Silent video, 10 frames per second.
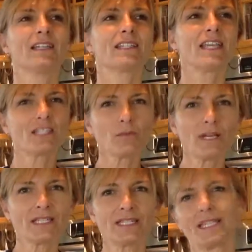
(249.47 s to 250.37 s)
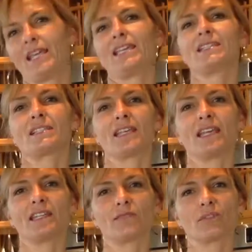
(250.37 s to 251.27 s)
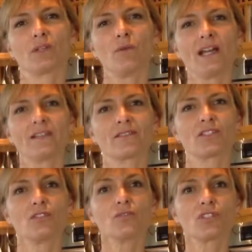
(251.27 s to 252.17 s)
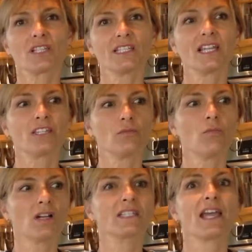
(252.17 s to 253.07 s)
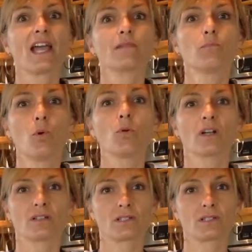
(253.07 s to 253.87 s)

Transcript: Takes away the taste, and it requires usually that you want to add more.